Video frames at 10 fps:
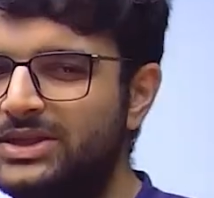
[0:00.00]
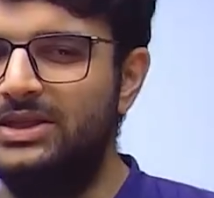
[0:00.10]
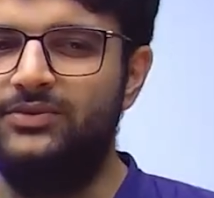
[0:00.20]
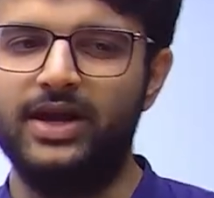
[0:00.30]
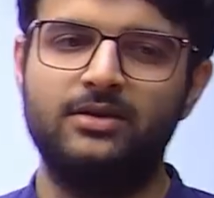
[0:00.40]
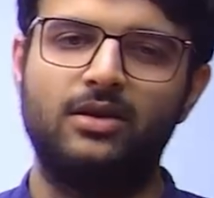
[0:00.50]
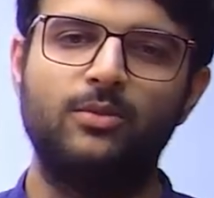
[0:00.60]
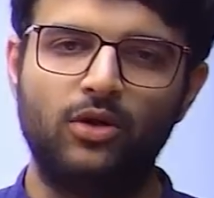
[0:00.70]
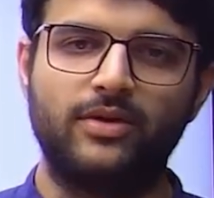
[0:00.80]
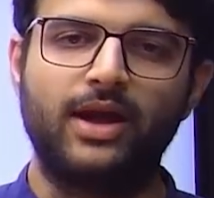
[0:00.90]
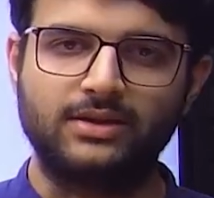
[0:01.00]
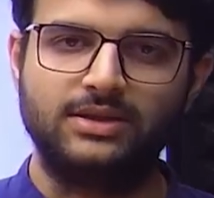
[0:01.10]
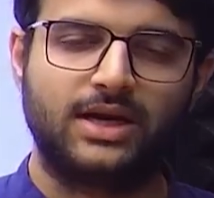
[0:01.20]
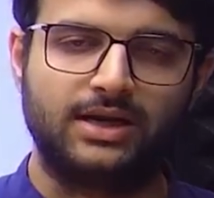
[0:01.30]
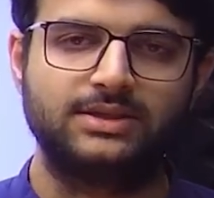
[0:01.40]
so this is where remote work
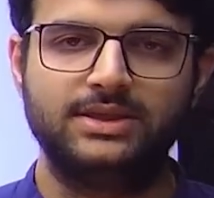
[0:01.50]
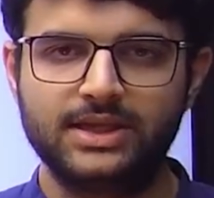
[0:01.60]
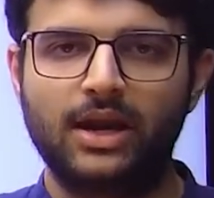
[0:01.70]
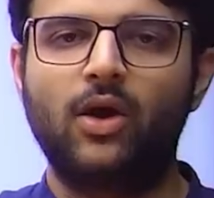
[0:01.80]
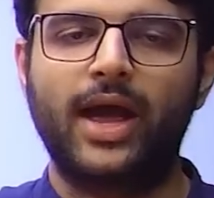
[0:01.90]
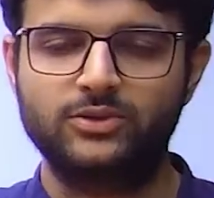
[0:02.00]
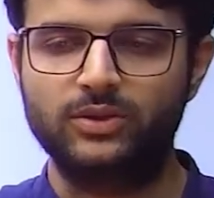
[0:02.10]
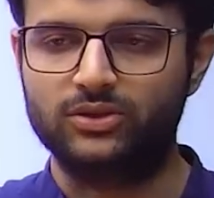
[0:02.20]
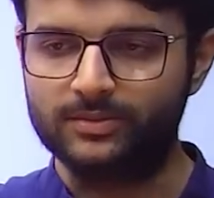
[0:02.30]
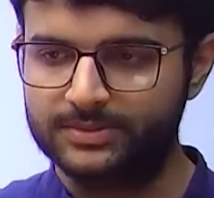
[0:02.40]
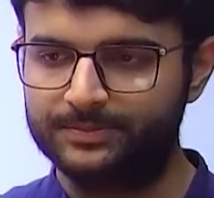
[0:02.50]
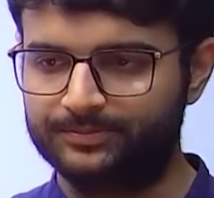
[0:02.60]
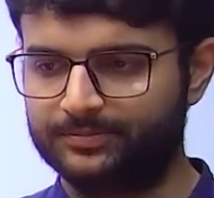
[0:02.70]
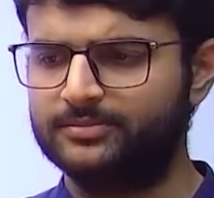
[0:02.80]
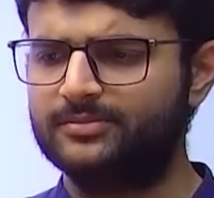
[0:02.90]
actually starts. These are our actual jobs.